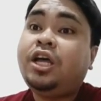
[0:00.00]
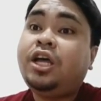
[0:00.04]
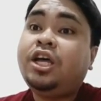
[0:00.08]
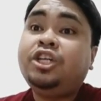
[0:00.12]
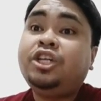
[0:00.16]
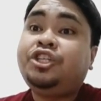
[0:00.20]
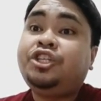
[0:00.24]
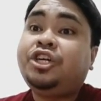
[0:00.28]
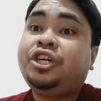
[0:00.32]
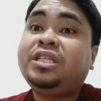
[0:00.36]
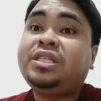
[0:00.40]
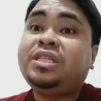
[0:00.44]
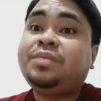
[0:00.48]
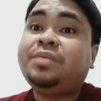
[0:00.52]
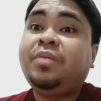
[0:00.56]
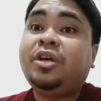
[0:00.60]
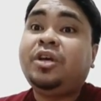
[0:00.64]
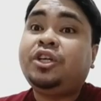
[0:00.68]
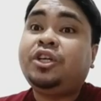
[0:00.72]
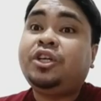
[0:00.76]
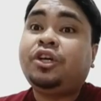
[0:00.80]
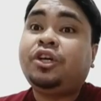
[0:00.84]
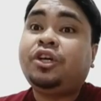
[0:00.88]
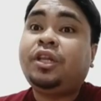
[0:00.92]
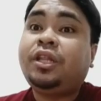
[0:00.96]

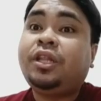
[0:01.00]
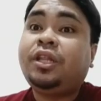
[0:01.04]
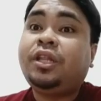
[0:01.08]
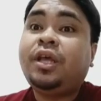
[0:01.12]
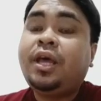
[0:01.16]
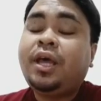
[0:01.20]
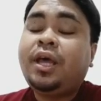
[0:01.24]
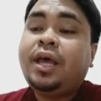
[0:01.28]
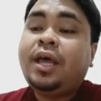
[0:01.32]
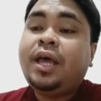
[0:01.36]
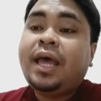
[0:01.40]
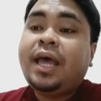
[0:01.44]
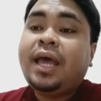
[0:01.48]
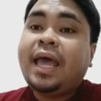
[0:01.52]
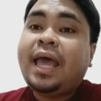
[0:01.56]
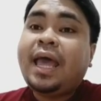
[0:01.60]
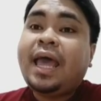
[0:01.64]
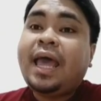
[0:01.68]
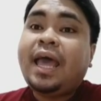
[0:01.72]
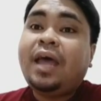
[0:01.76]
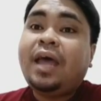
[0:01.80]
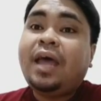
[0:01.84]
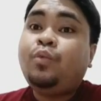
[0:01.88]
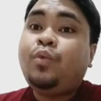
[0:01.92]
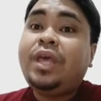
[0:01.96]
transmission,
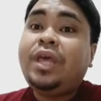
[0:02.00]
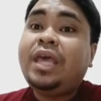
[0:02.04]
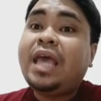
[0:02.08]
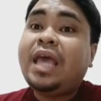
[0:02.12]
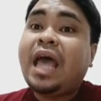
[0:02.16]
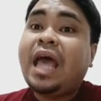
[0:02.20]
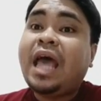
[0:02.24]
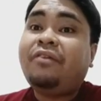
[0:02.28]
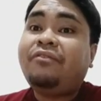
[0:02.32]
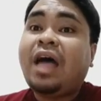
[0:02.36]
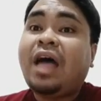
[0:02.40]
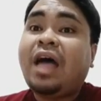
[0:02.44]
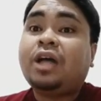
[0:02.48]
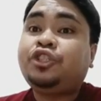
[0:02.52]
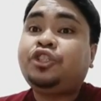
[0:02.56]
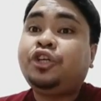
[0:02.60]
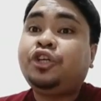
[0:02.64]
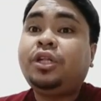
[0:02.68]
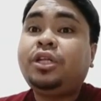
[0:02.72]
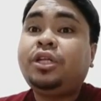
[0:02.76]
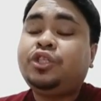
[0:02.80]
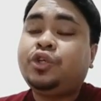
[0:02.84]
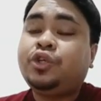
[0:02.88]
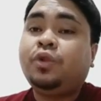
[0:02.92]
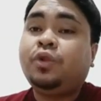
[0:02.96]
and we have
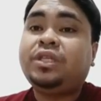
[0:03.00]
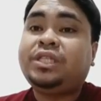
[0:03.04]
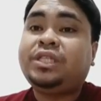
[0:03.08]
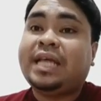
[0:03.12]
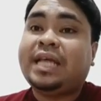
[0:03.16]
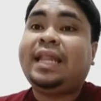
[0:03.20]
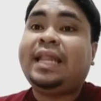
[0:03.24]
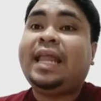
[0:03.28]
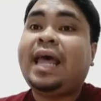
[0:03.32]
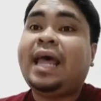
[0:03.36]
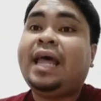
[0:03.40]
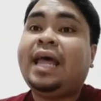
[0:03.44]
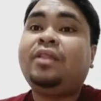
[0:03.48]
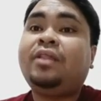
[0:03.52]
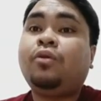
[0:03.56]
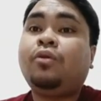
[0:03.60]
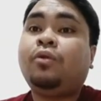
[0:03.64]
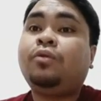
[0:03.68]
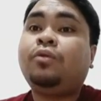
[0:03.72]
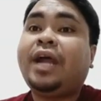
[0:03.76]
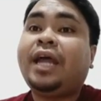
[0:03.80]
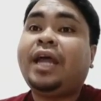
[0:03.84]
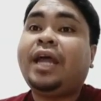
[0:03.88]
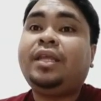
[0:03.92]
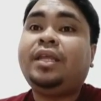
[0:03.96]
actually tools at hand
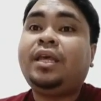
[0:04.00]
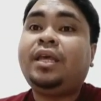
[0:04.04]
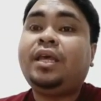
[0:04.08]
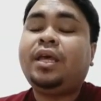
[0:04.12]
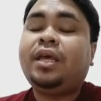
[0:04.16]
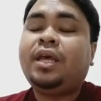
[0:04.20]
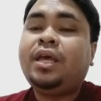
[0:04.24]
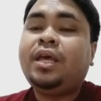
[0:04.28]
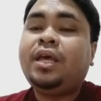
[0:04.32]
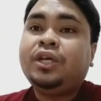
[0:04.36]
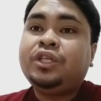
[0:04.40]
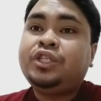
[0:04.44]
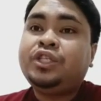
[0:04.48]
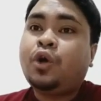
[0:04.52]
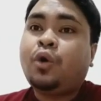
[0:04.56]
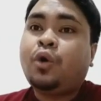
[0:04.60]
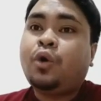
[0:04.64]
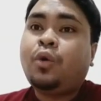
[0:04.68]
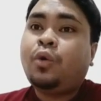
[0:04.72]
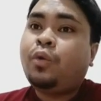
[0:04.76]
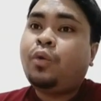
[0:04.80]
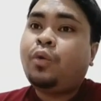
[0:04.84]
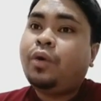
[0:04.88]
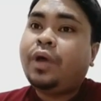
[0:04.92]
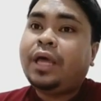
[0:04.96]
already.
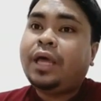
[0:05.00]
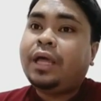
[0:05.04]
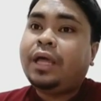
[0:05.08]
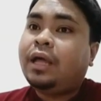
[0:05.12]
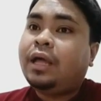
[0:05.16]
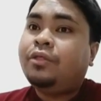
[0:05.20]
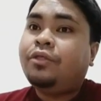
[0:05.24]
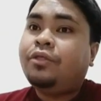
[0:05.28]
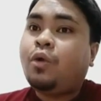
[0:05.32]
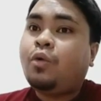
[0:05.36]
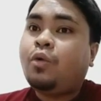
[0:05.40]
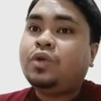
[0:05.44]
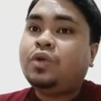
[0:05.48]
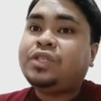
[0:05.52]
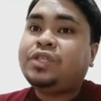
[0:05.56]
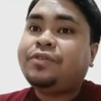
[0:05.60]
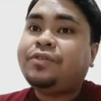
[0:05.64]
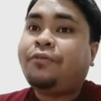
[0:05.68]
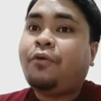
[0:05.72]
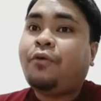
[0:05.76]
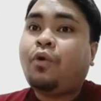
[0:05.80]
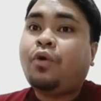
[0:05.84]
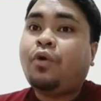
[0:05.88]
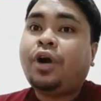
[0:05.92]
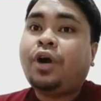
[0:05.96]
So those
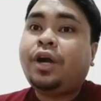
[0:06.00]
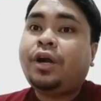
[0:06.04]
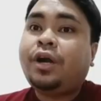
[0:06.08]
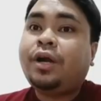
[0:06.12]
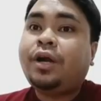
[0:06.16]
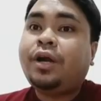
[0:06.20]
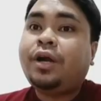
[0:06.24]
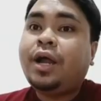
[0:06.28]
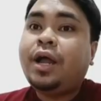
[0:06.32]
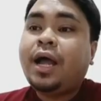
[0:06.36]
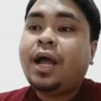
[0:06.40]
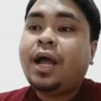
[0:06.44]
4